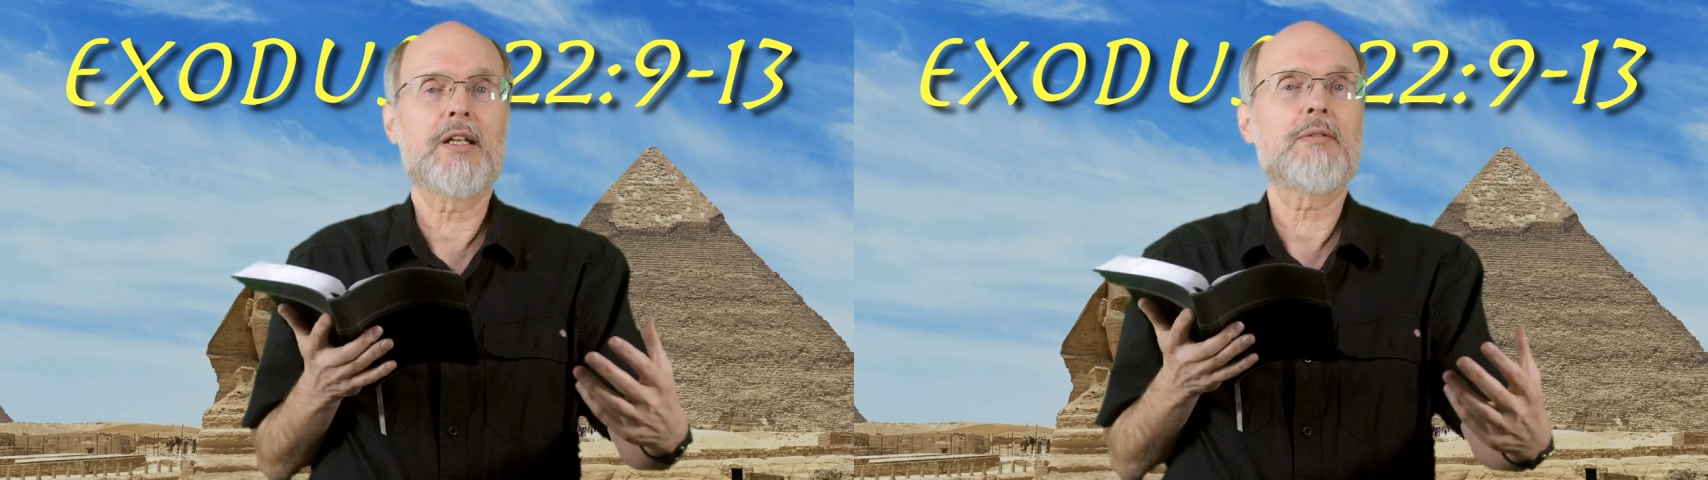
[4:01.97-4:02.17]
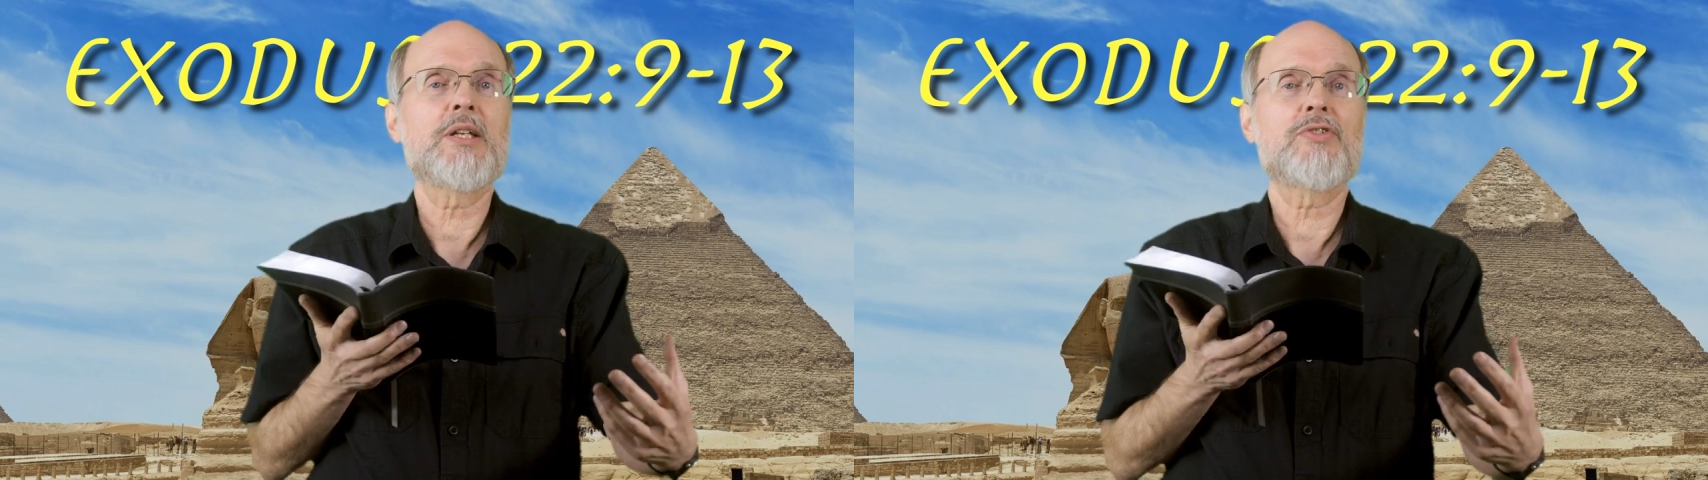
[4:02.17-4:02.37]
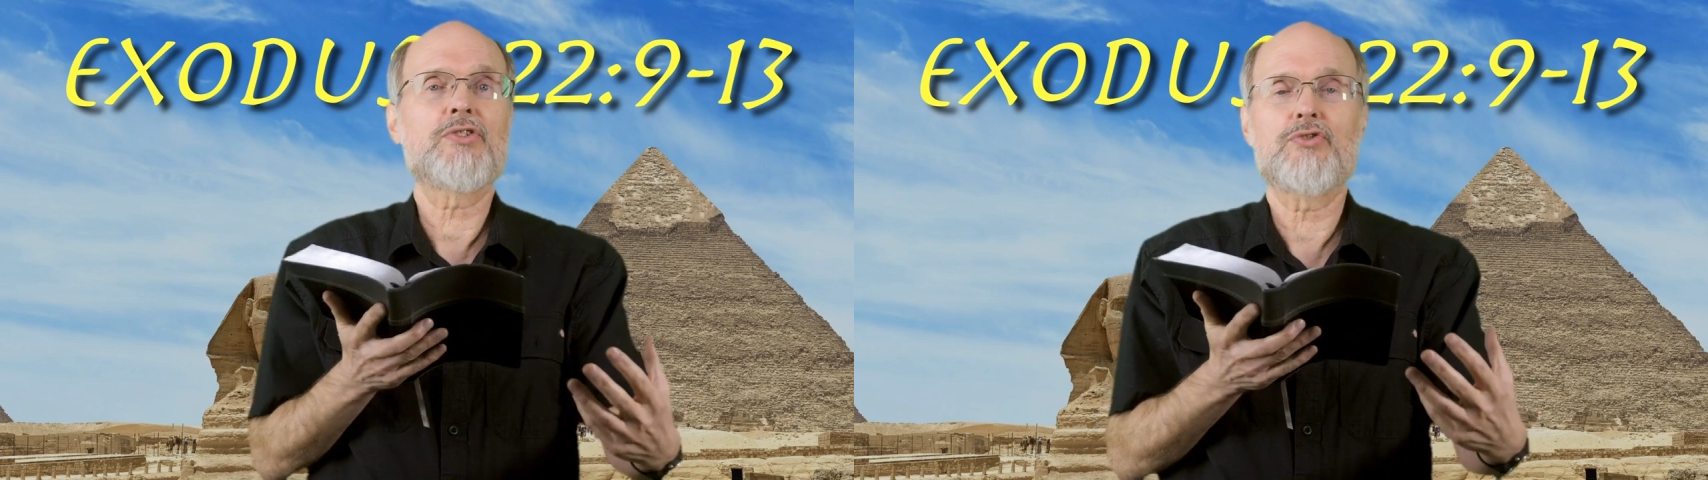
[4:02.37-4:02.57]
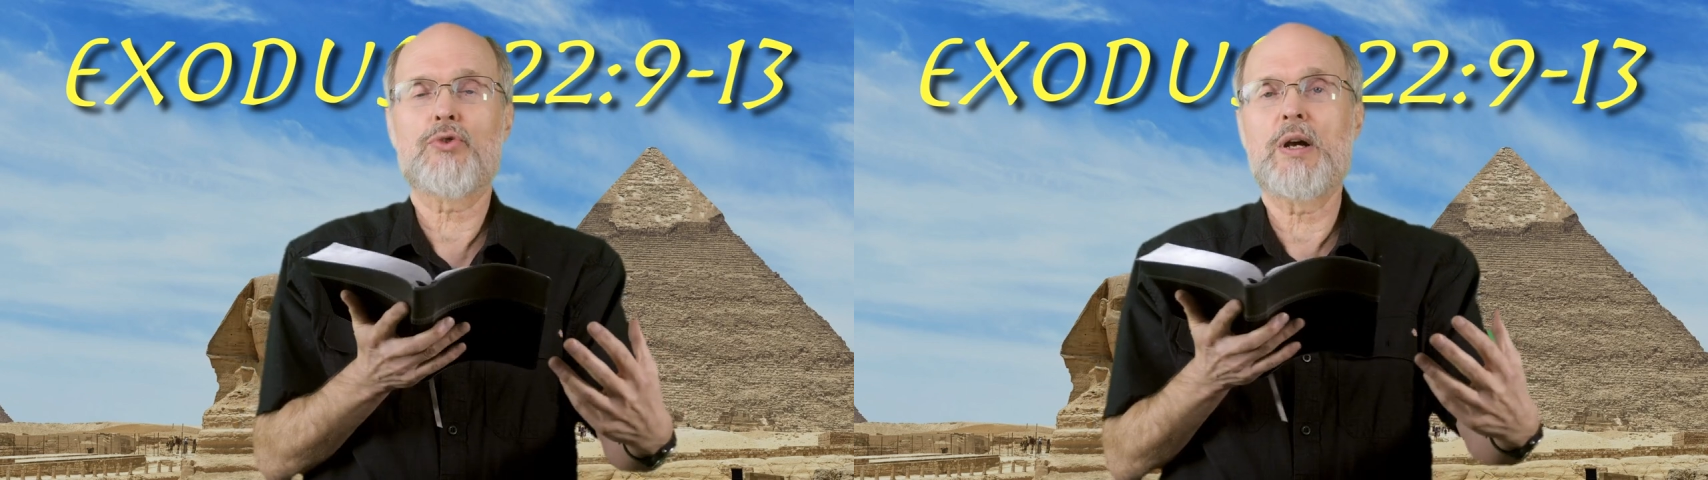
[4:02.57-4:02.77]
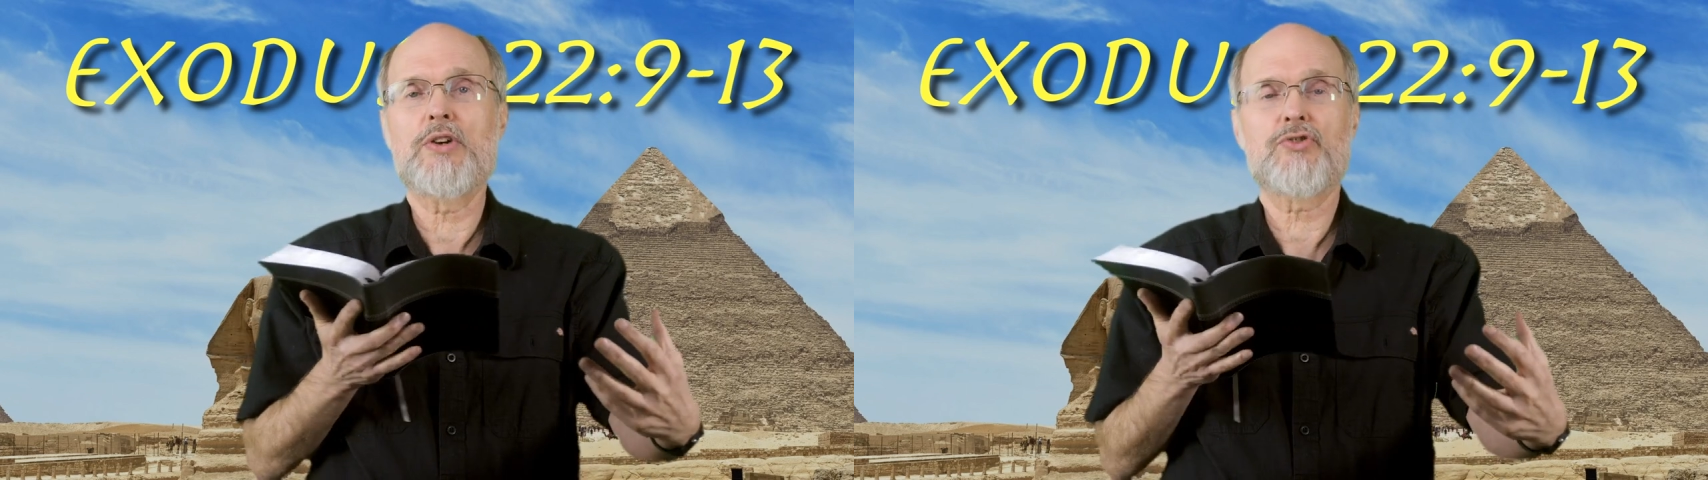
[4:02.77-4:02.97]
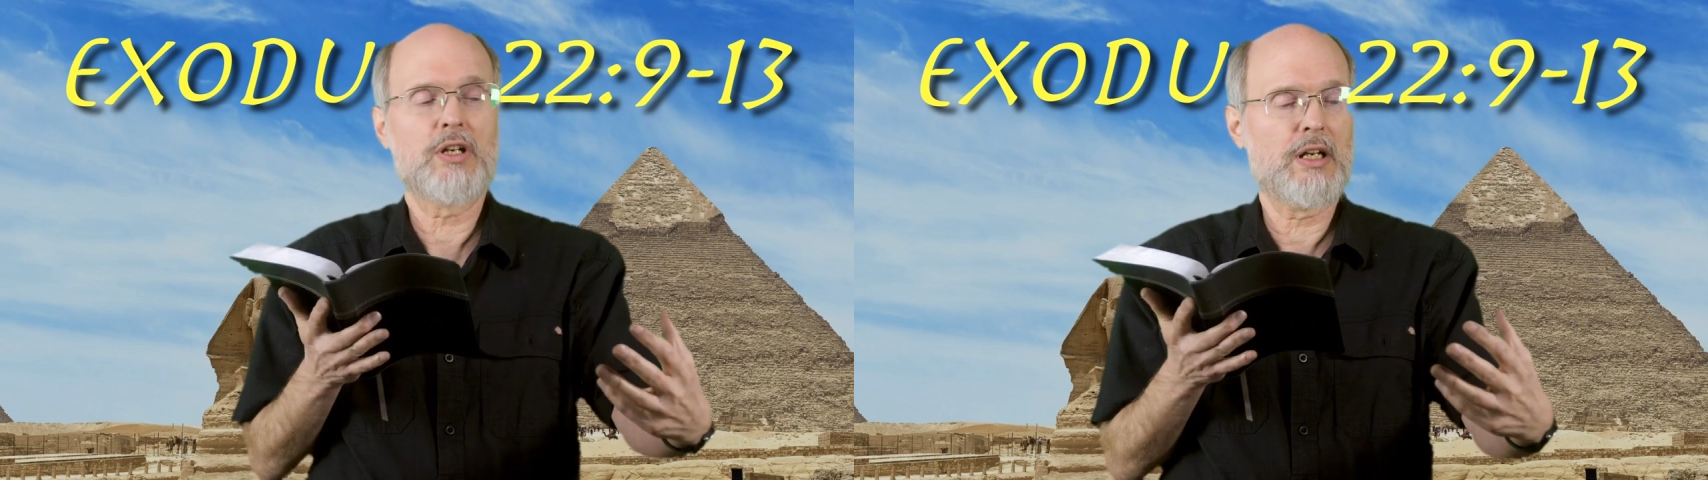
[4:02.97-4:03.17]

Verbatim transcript: enemy situation,